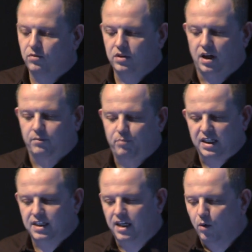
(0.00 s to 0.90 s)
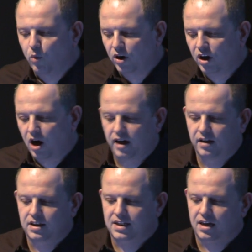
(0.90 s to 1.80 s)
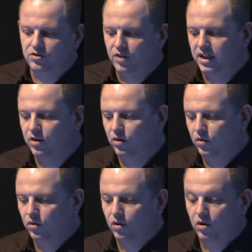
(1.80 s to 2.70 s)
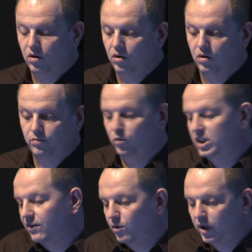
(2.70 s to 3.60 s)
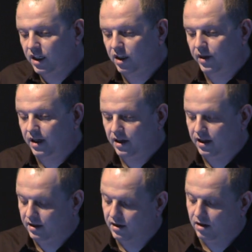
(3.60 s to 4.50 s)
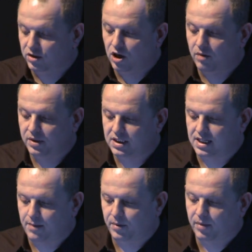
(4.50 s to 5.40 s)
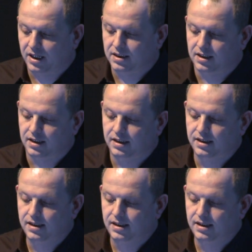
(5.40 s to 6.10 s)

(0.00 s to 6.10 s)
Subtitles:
like basically a one-liner that sounds really cool, or whichever way you do it, sharp and snappy, basically.